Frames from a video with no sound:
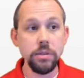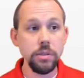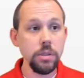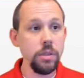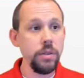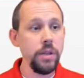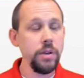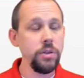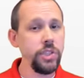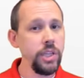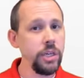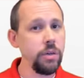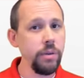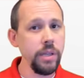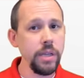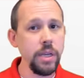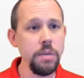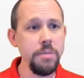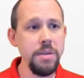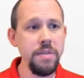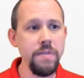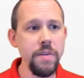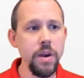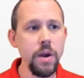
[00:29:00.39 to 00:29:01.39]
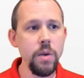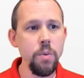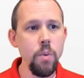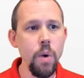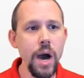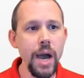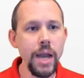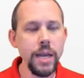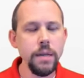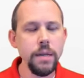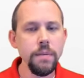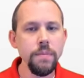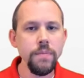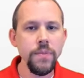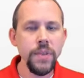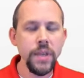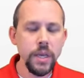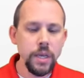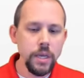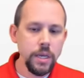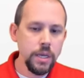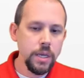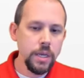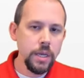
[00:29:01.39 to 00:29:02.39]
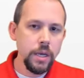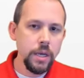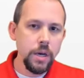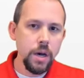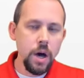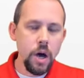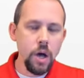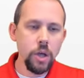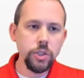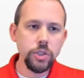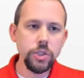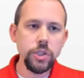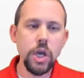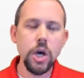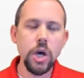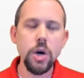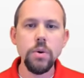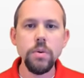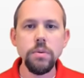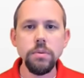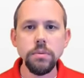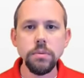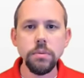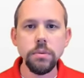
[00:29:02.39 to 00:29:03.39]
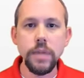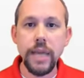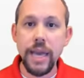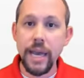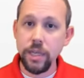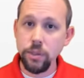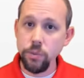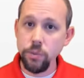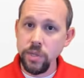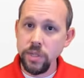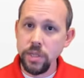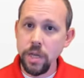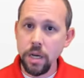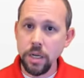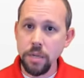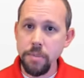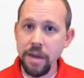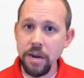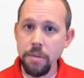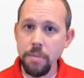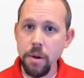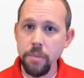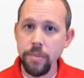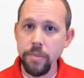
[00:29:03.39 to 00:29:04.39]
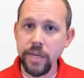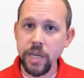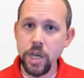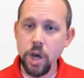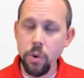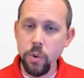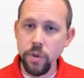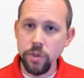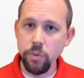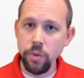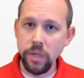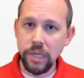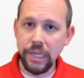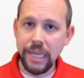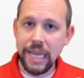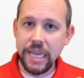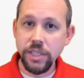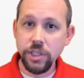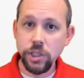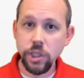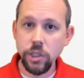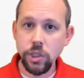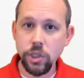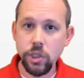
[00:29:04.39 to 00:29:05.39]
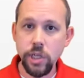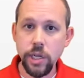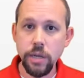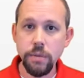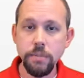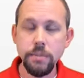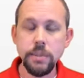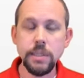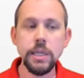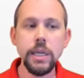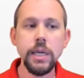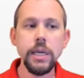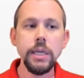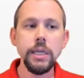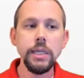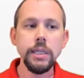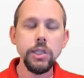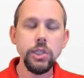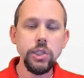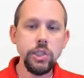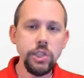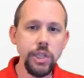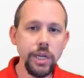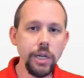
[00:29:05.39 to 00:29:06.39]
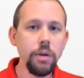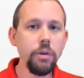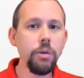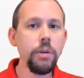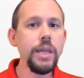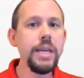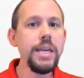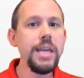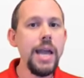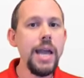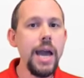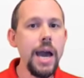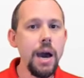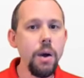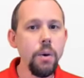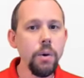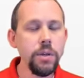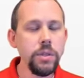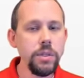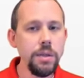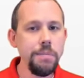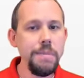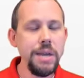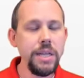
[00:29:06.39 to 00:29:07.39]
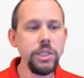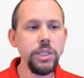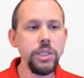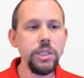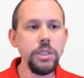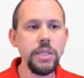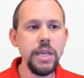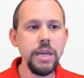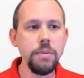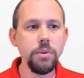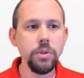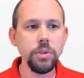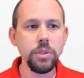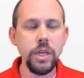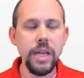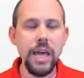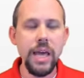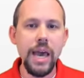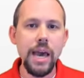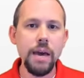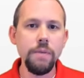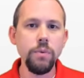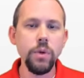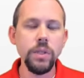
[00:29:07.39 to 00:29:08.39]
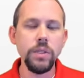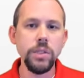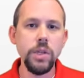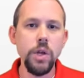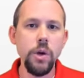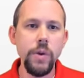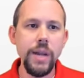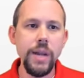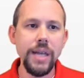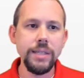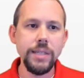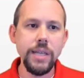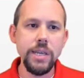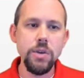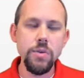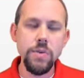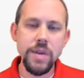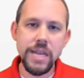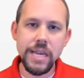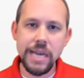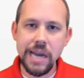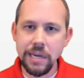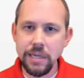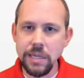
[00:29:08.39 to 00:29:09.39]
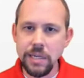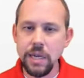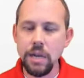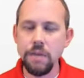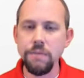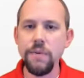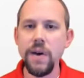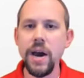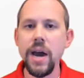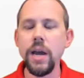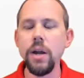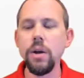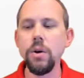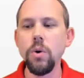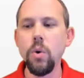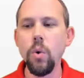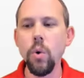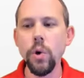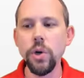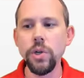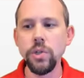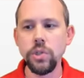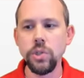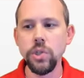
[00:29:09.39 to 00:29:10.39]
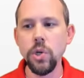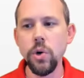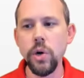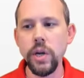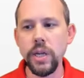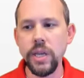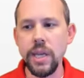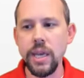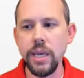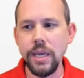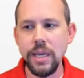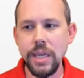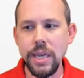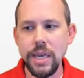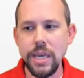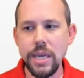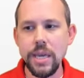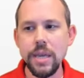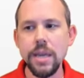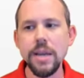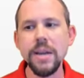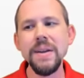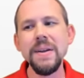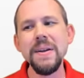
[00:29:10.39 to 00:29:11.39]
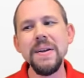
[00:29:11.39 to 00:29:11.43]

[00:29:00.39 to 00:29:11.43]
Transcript: So they're generally going to be very wide. Also, as we talked about a moment ago with relationships, Generally, our dimension table is going to have what's known as a unique identifier or a surrogate key.